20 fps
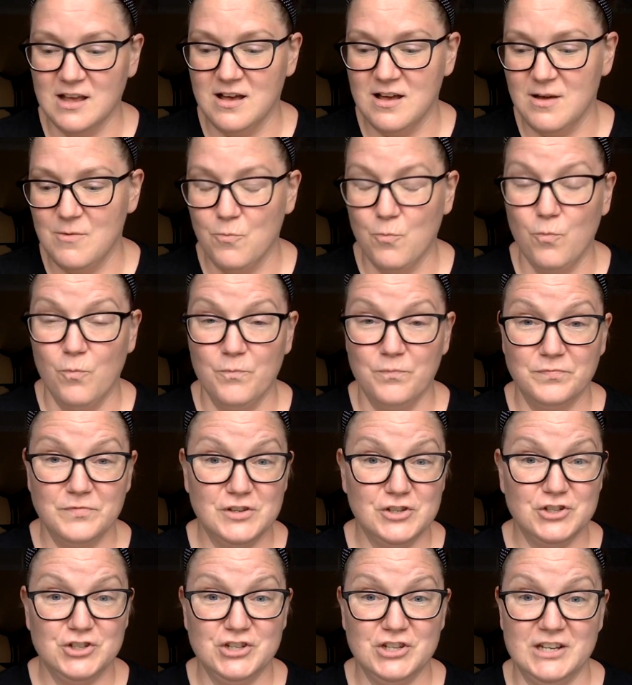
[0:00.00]
Um,
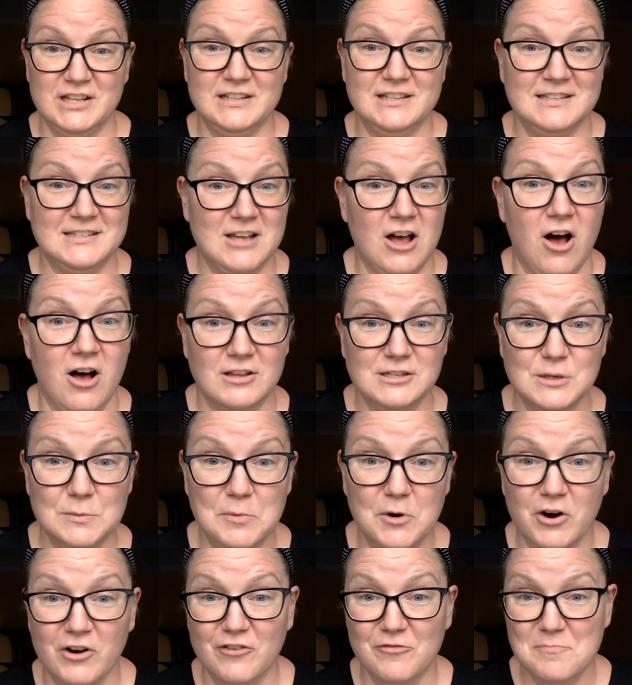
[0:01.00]
she is also
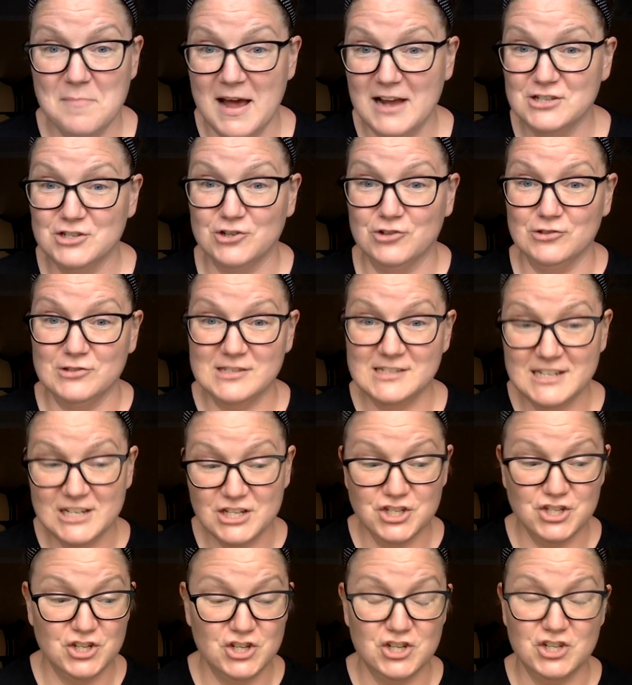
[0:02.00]
part of Magical
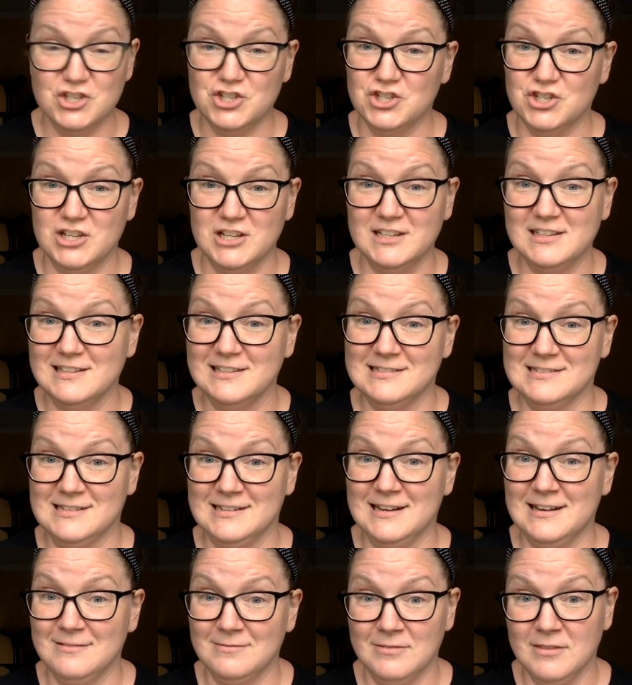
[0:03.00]
Stitches. She is
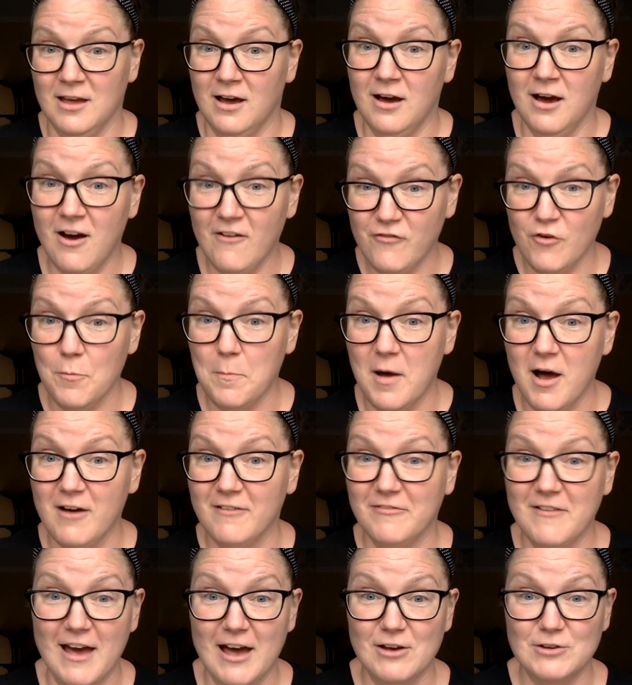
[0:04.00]
in Hufflepuff
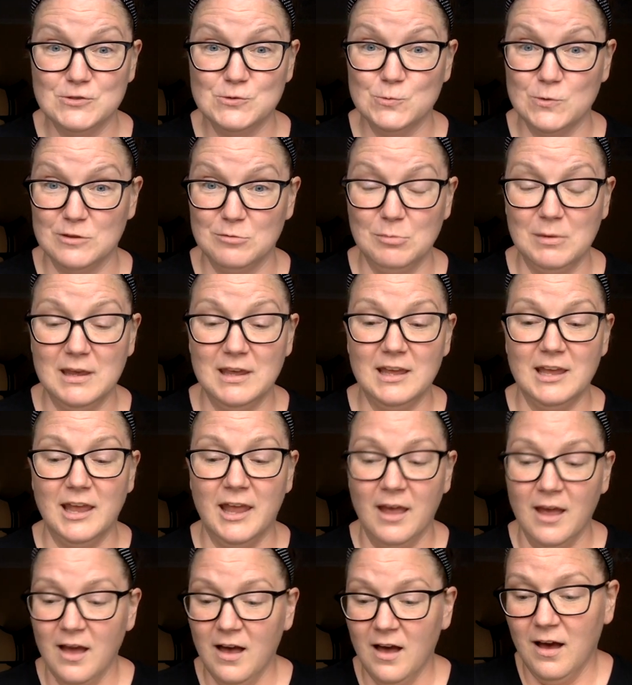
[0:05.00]
house with me.